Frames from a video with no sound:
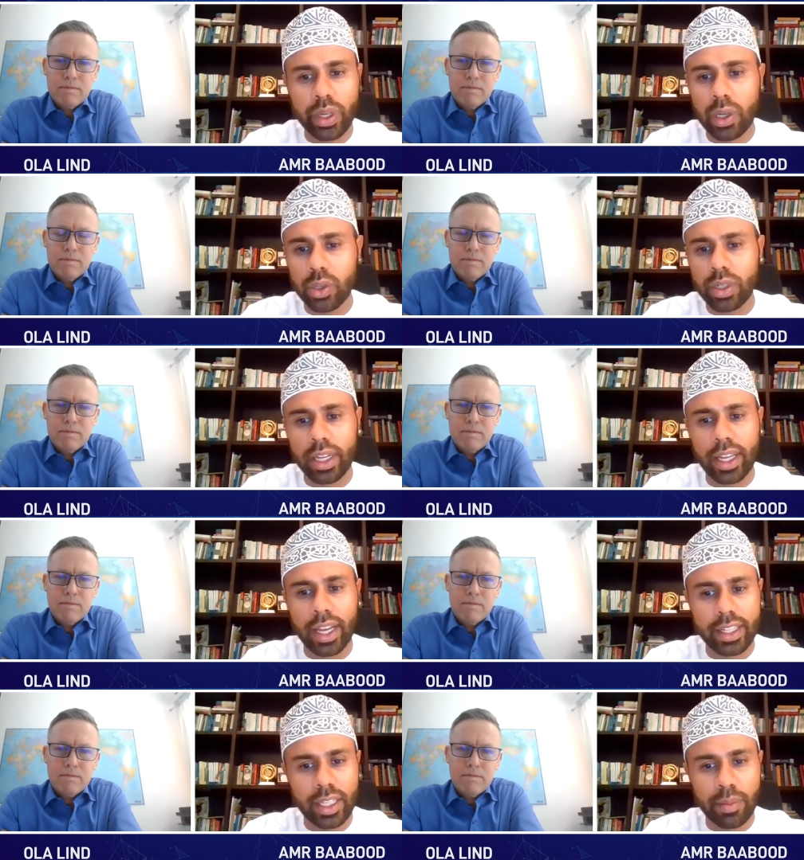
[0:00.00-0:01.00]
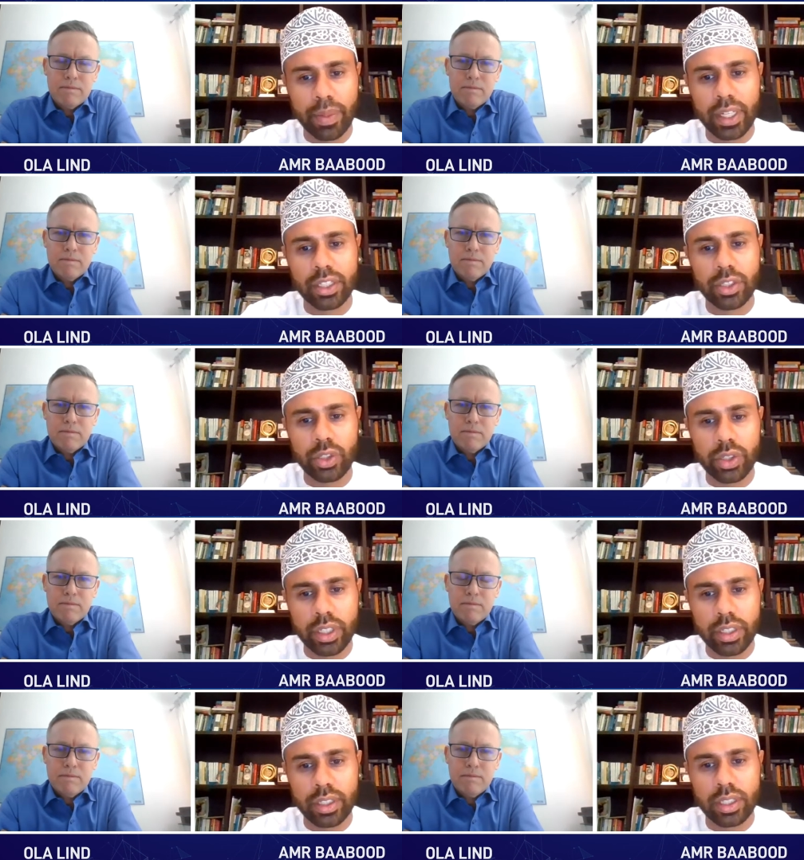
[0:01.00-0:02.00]
Speaker 1: to include like academics,
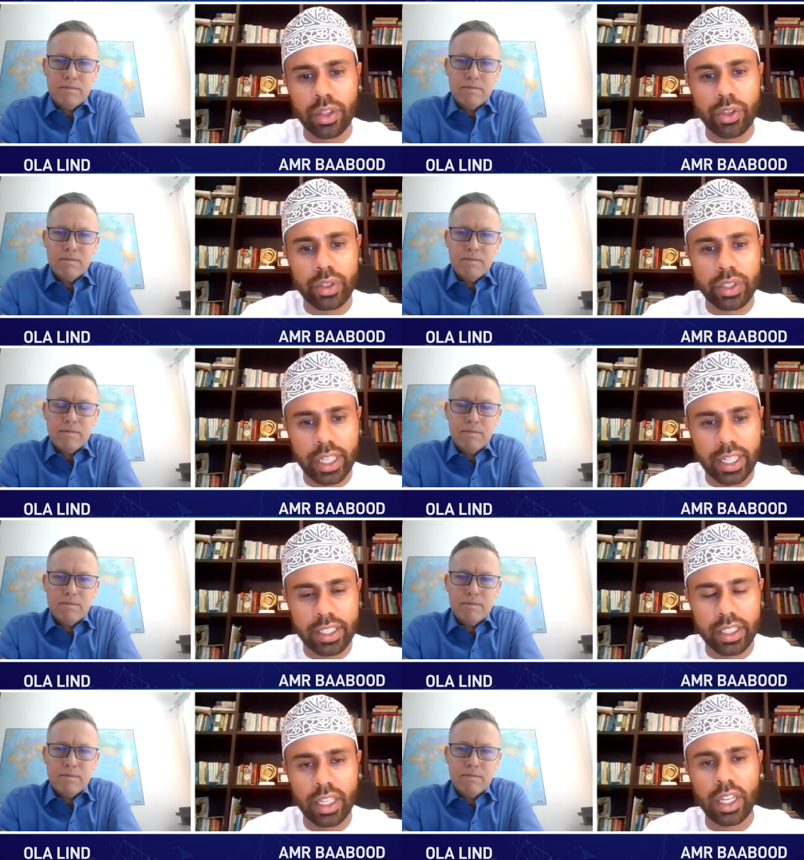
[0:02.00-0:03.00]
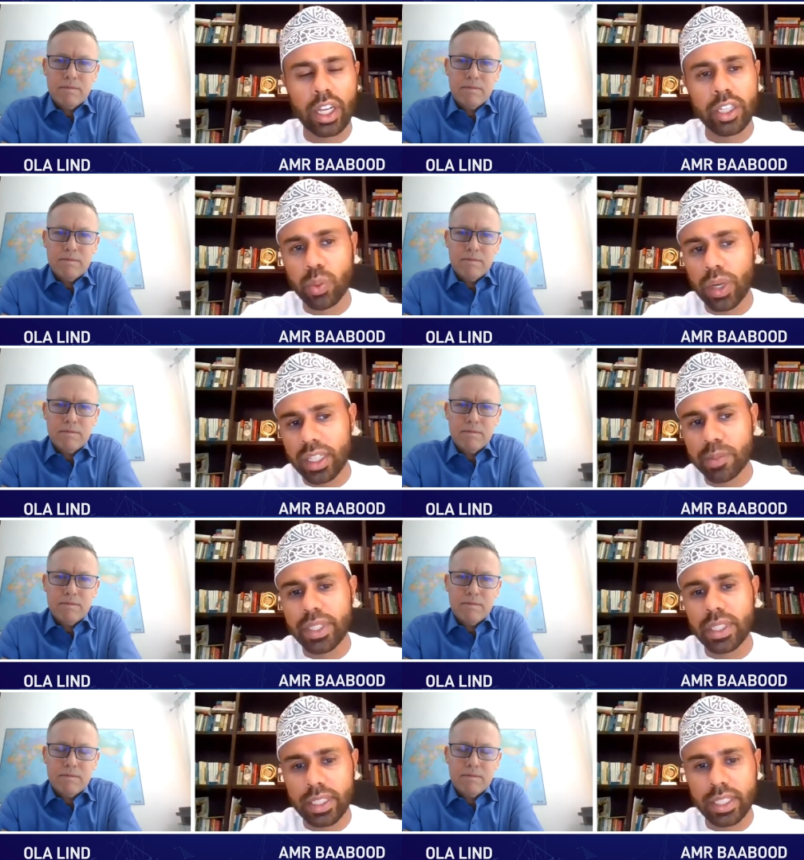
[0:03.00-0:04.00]
students, enthusiasts, as well as
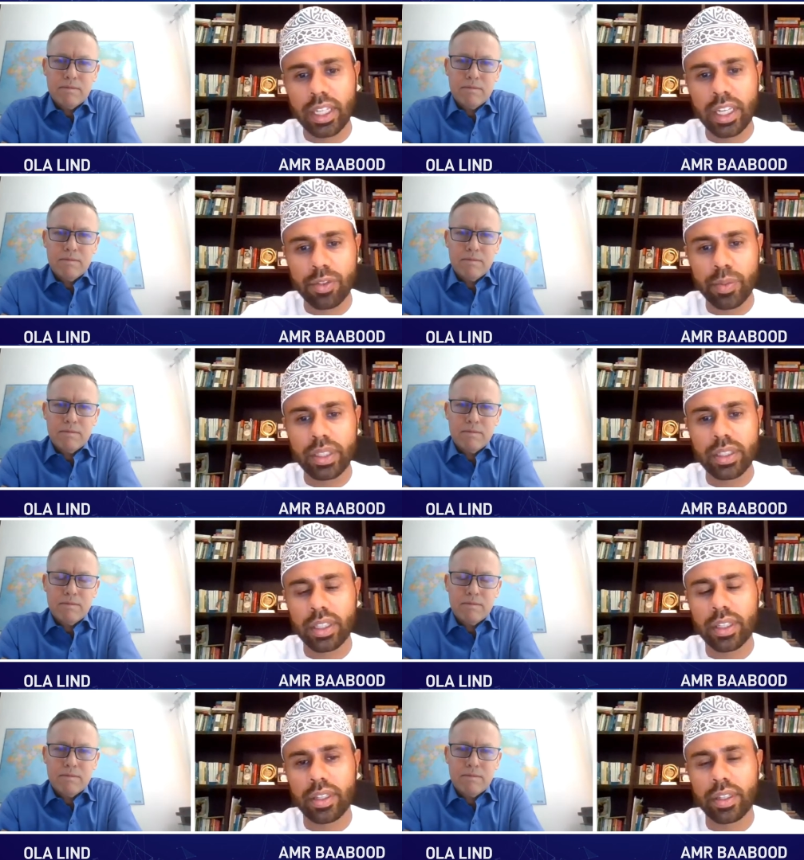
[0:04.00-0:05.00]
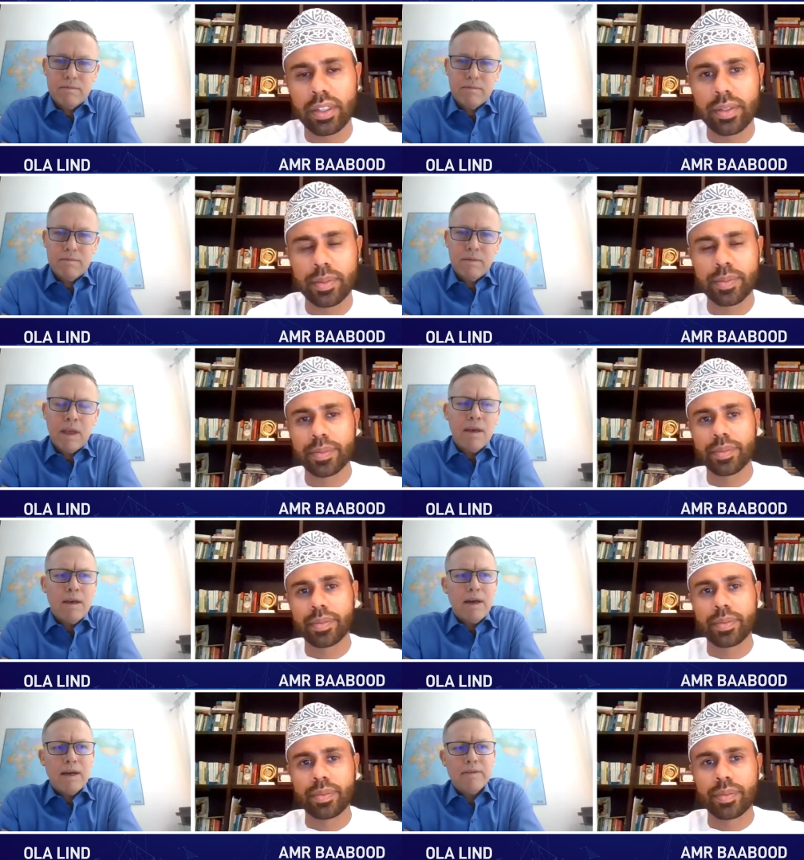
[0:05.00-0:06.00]
business and government?
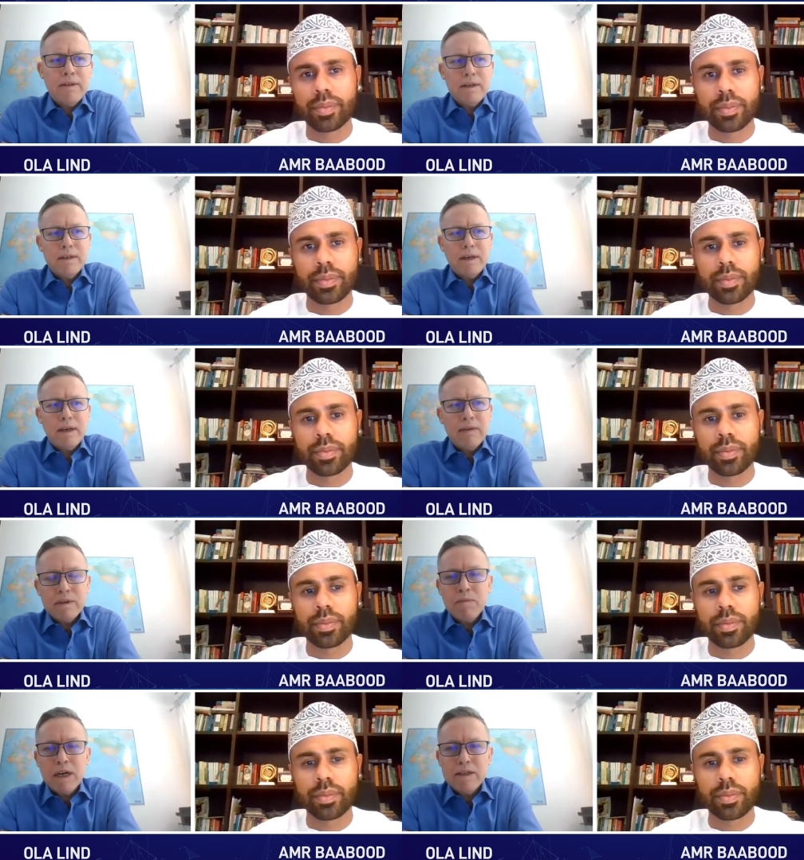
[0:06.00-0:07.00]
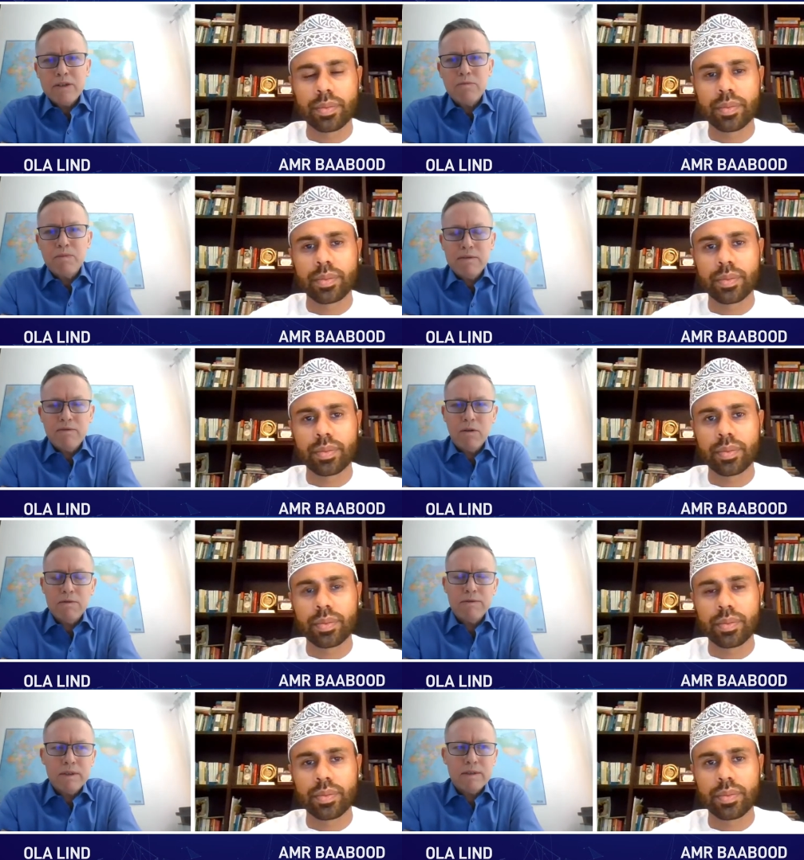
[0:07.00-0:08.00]
Speaker 2: I think everybody should be
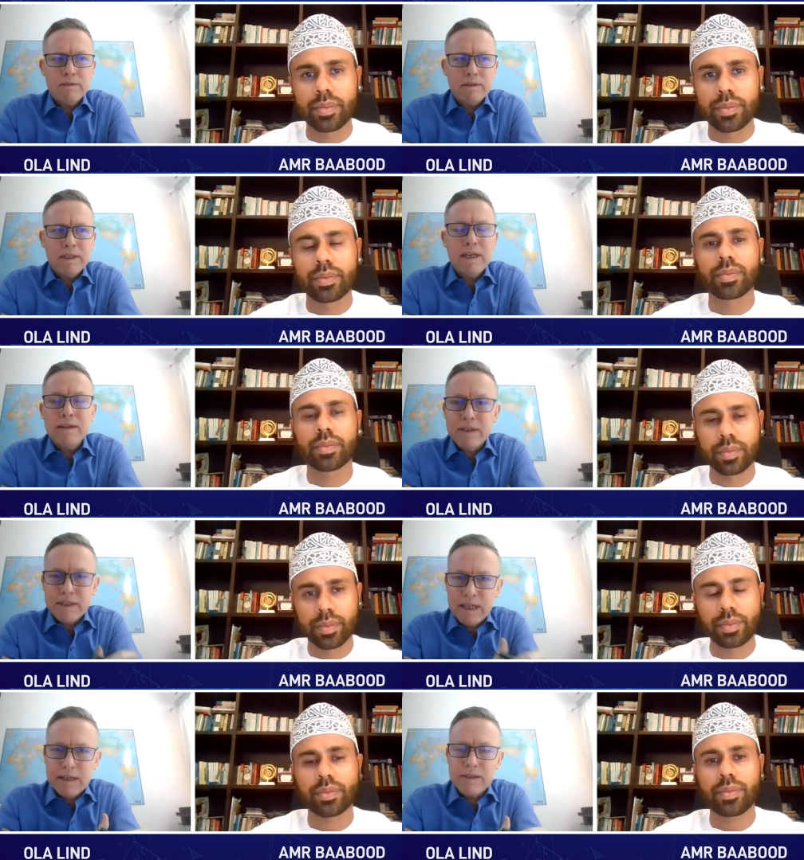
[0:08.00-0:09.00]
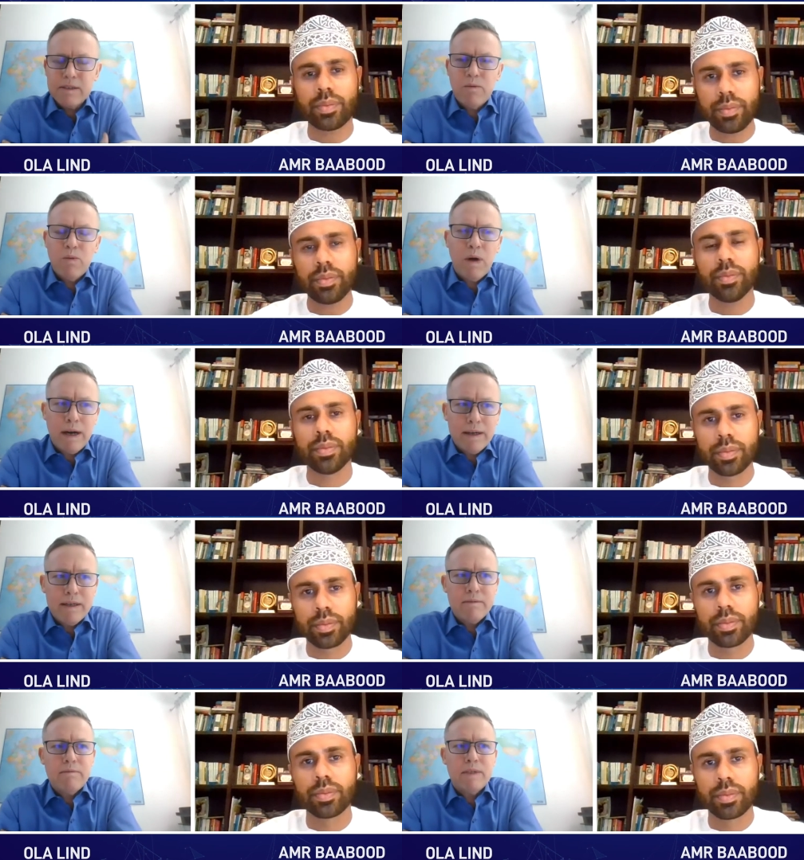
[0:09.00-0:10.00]
involved uh, in the sense
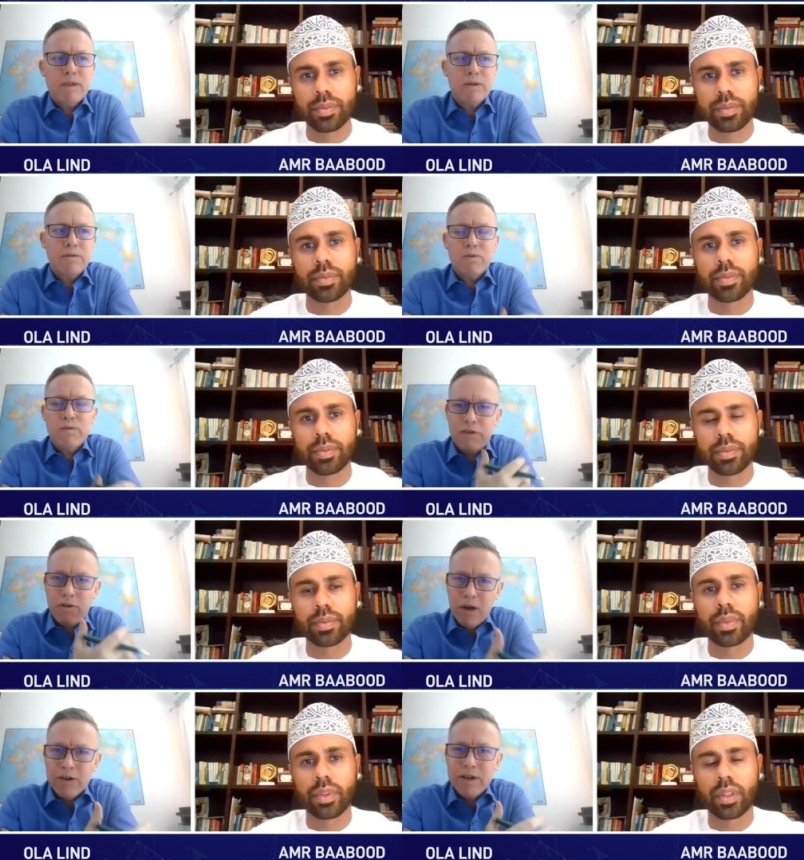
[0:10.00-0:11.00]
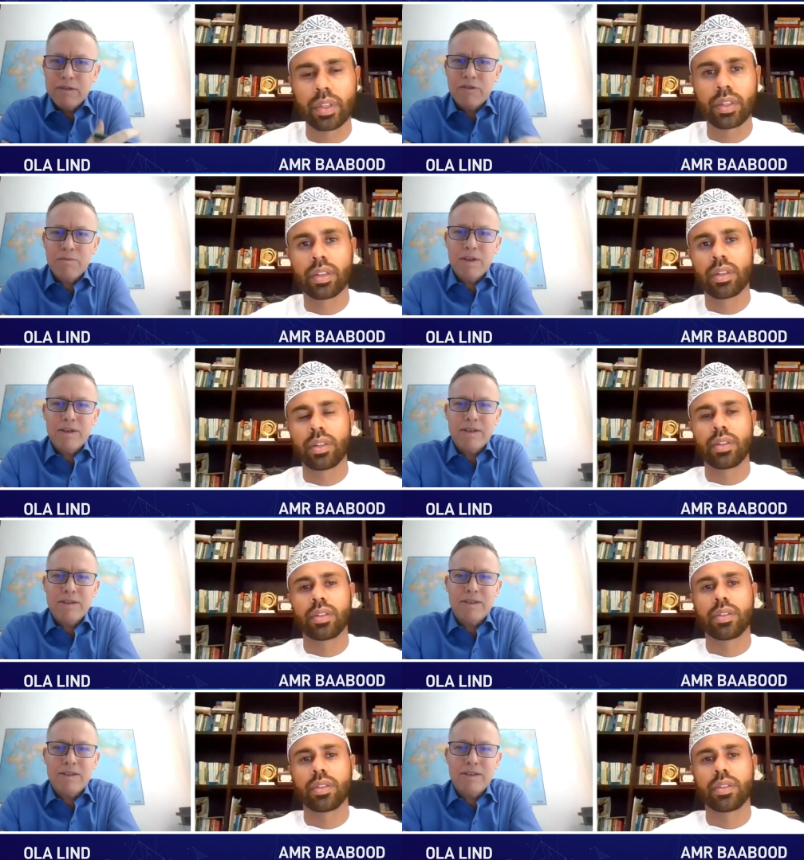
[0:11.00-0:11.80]
why, because from learning from the